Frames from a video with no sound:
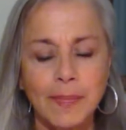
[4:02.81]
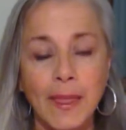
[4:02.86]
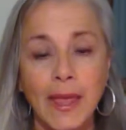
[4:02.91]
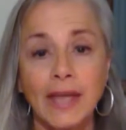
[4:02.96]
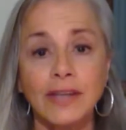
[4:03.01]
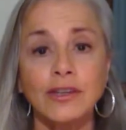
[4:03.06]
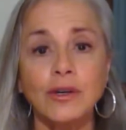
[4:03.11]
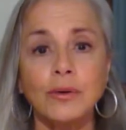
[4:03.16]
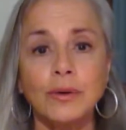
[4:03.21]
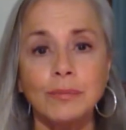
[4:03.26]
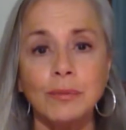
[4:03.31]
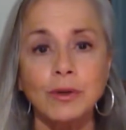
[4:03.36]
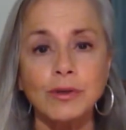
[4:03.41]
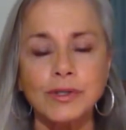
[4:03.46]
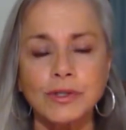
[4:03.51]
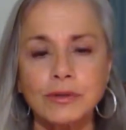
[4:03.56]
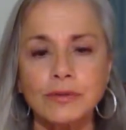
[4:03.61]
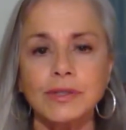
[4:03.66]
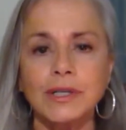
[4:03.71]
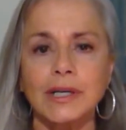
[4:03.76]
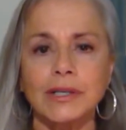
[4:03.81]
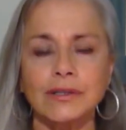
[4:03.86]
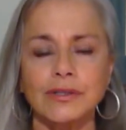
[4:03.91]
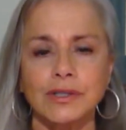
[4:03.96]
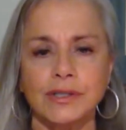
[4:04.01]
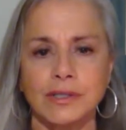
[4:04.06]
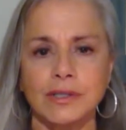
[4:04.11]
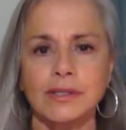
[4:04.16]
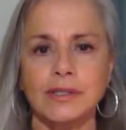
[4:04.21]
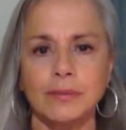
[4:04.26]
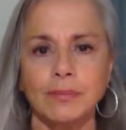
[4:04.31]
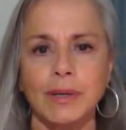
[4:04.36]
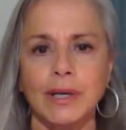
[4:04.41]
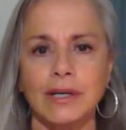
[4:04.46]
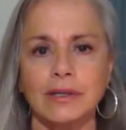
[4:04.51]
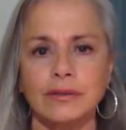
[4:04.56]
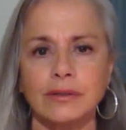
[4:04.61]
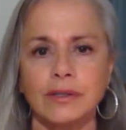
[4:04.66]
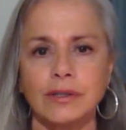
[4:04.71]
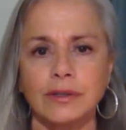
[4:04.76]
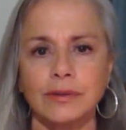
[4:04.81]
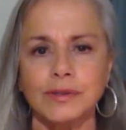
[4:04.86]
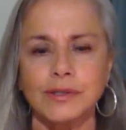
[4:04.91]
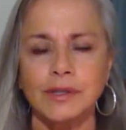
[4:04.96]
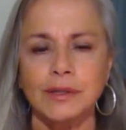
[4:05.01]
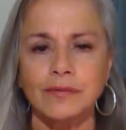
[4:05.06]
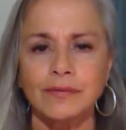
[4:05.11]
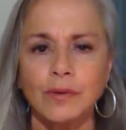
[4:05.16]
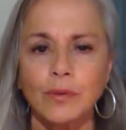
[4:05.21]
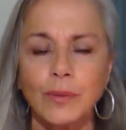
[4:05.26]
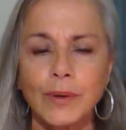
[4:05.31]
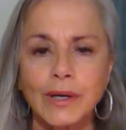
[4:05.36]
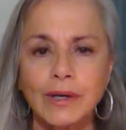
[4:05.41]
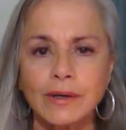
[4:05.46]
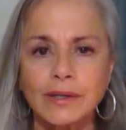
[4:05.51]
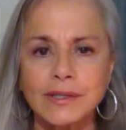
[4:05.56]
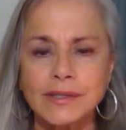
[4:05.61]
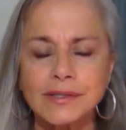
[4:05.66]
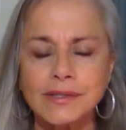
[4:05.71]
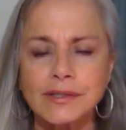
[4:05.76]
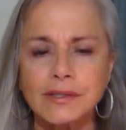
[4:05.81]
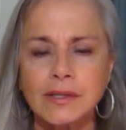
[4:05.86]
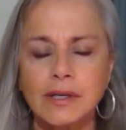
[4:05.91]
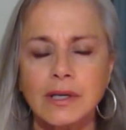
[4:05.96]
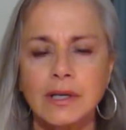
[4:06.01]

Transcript: And no, emotional intelligence is about you know self awareness.